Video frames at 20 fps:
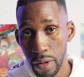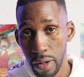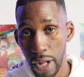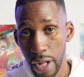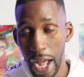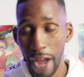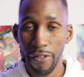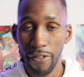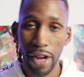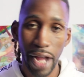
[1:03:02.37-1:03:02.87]

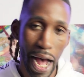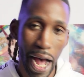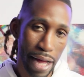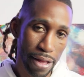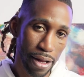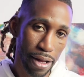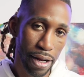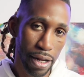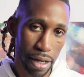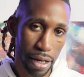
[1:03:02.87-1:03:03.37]
every
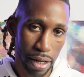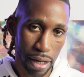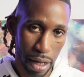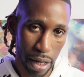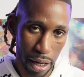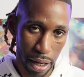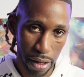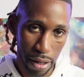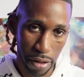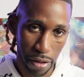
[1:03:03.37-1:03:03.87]
athlete
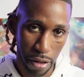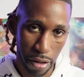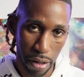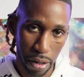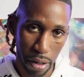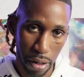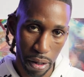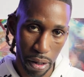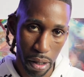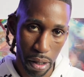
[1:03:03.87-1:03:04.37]
does.
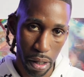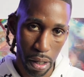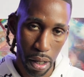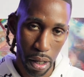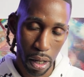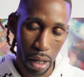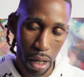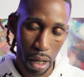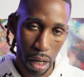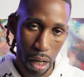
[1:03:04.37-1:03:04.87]

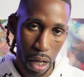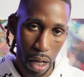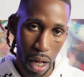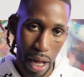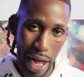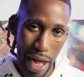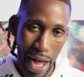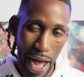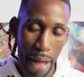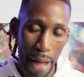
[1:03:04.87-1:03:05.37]

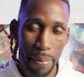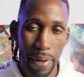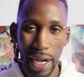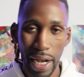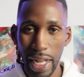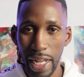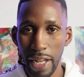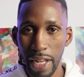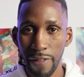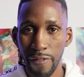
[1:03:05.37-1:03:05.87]
I
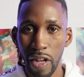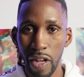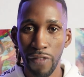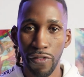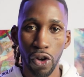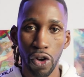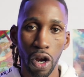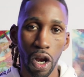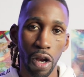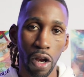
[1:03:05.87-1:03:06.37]
believe if
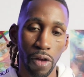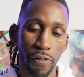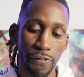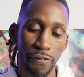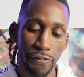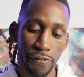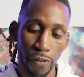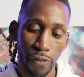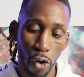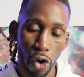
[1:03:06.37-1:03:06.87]
you're
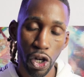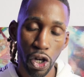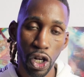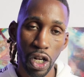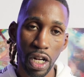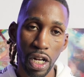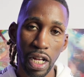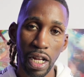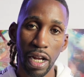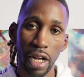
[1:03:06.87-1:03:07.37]

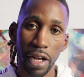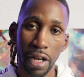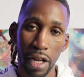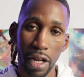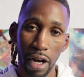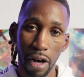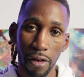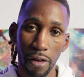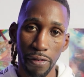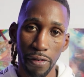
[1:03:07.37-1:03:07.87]
fortunate
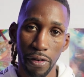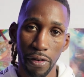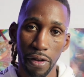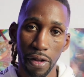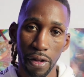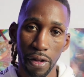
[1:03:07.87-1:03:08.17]
enough